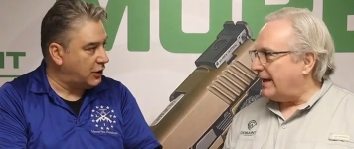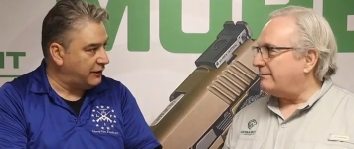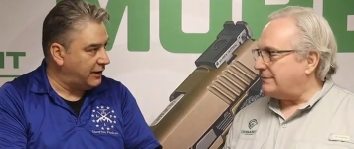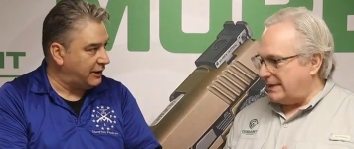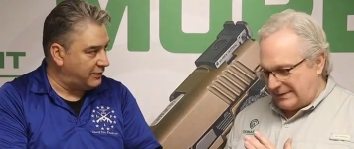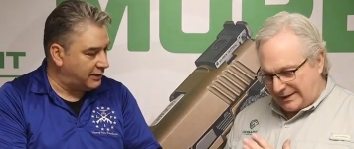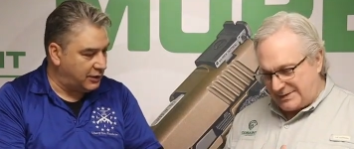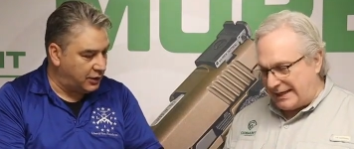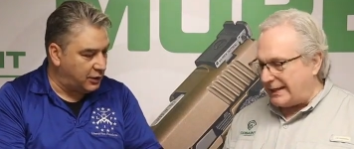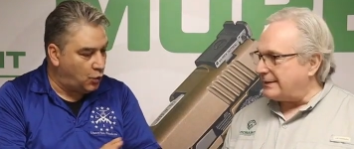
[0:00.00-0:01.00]
Speaker 1: on there that
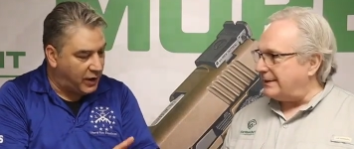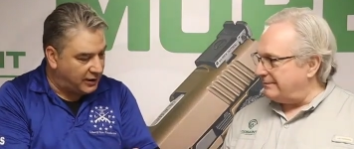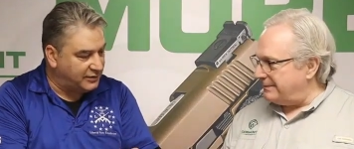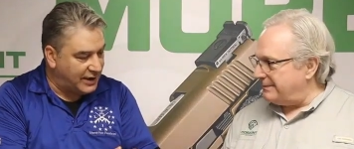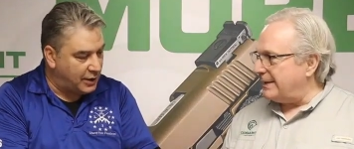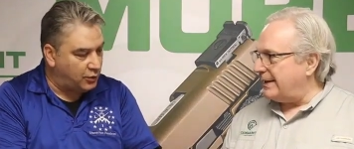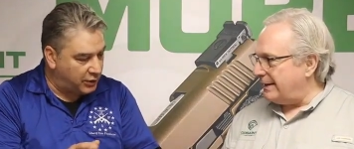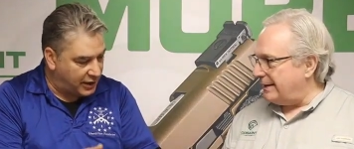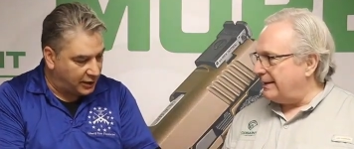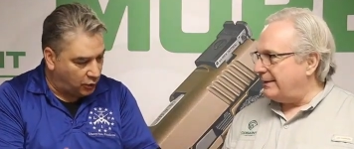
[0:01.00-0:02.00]
exactly. you're gonna wear down
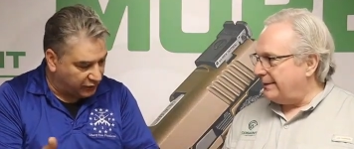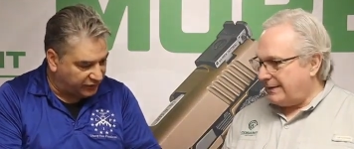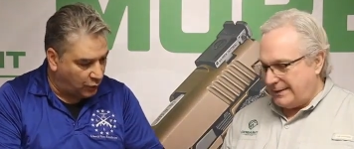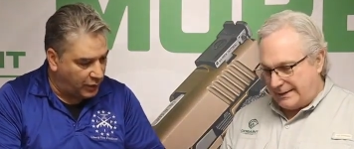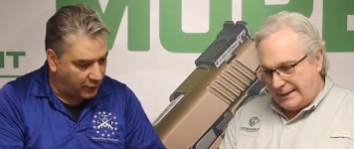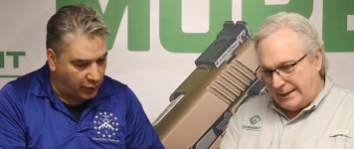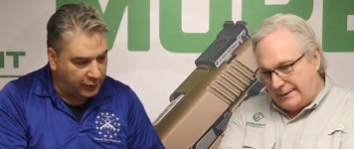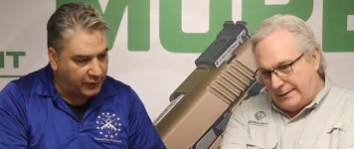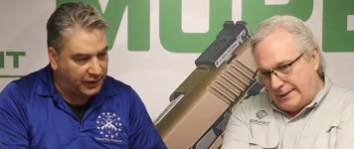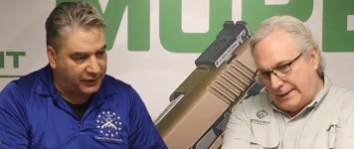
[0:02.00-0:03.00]
or get holes to wear
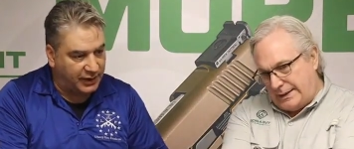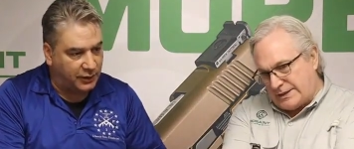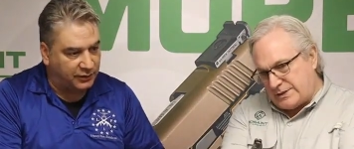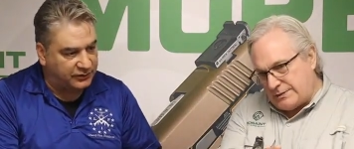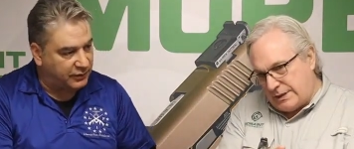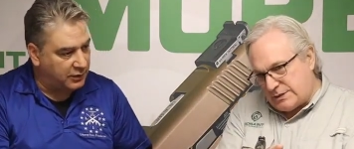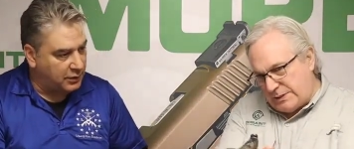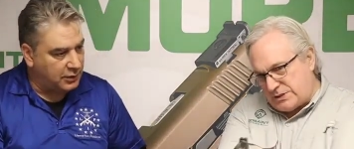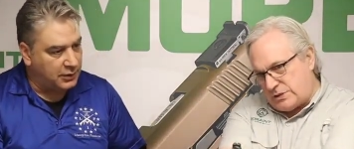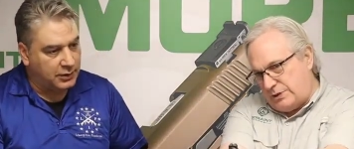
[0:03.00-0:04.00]
yeah. on or anything and else.
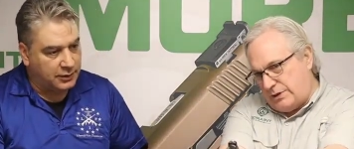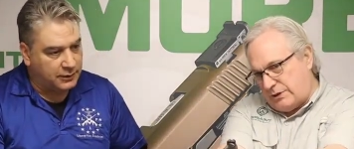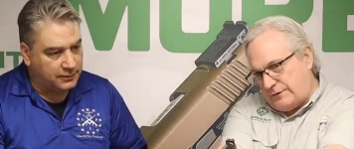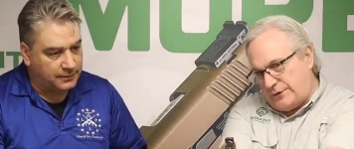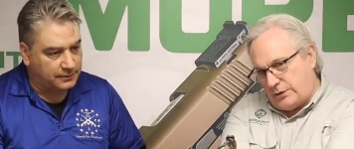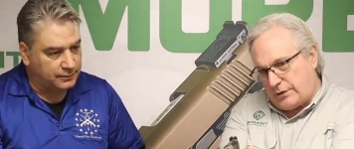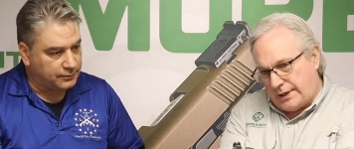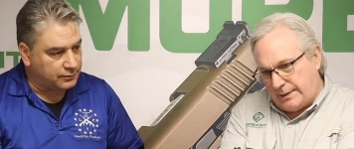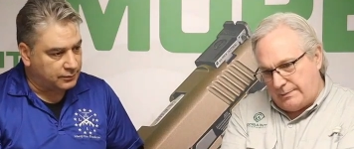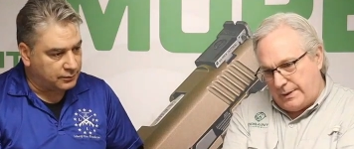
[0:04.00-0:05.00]
Especially when you're in a full
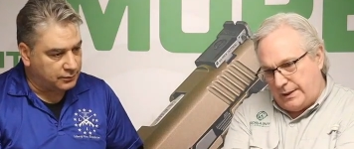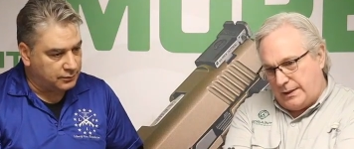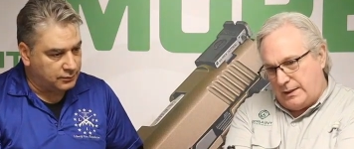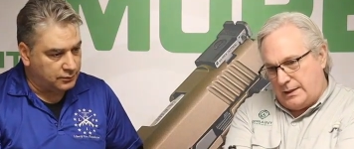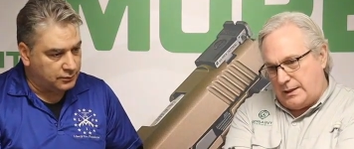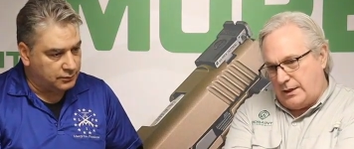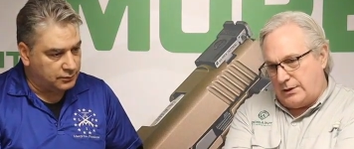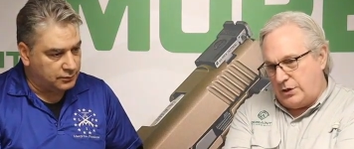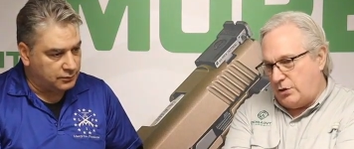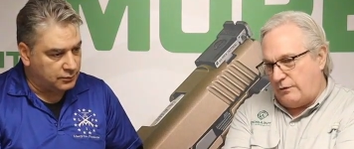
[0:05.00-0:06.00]
grip. You
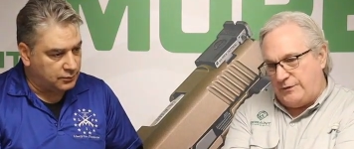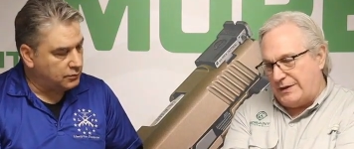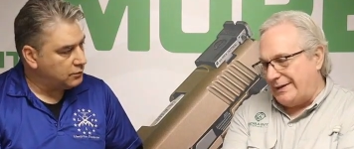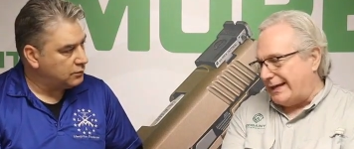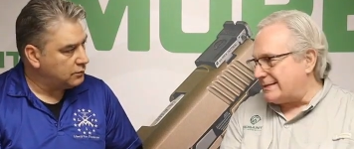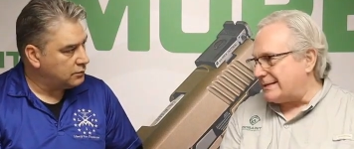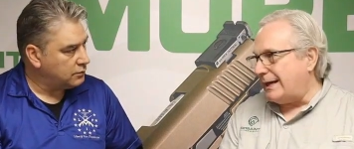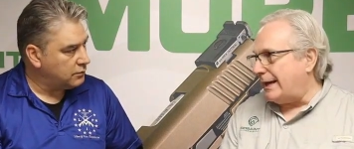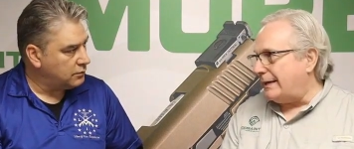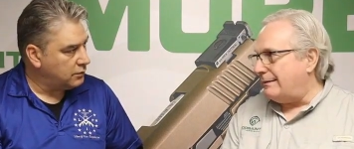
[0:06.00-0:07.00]
know, you don't feel that
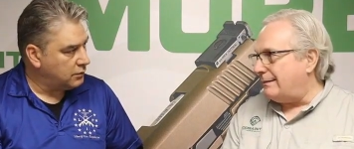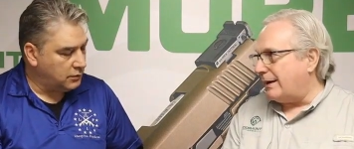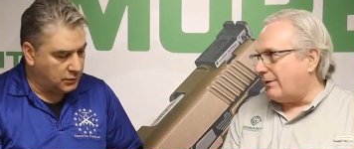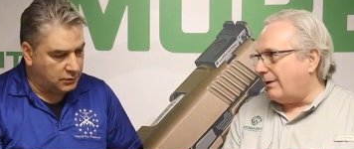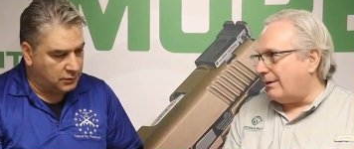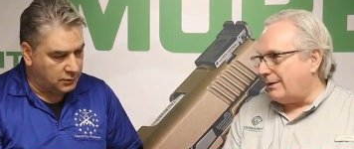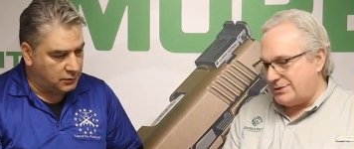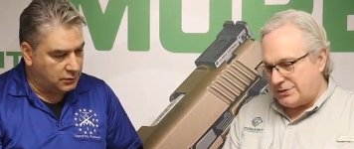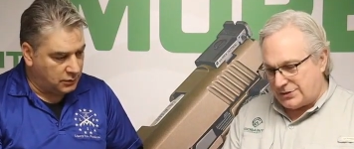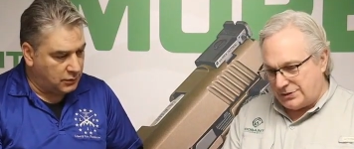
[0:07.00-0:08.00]
slide at all
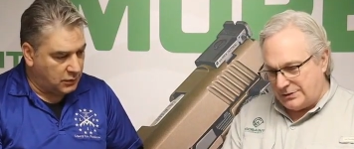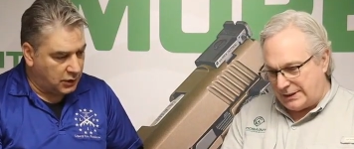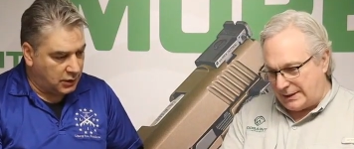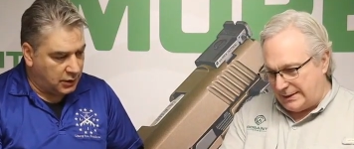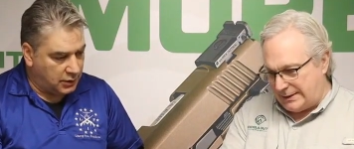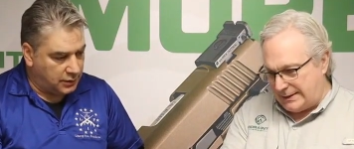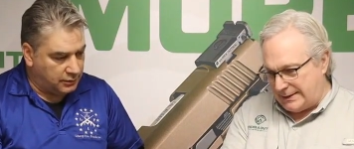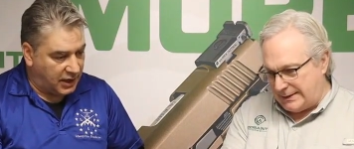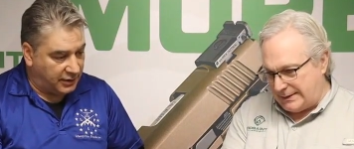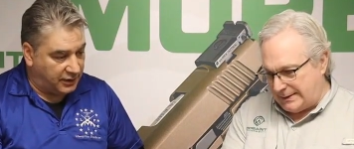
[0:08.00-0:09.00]
as you're shooting.
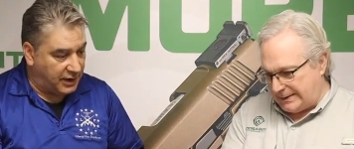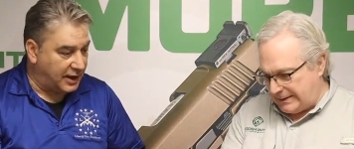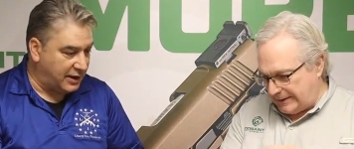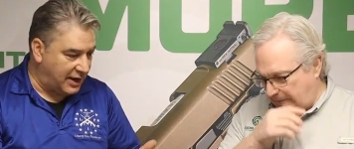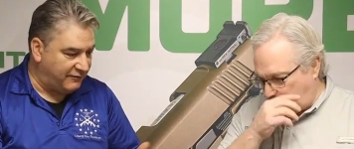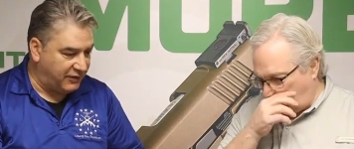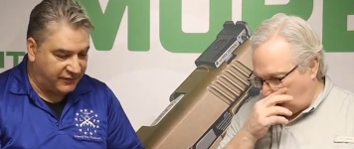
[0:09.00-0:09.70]
Speaker 2: Yeah, you're not
Speaker 1: going to
Speaker 2: have your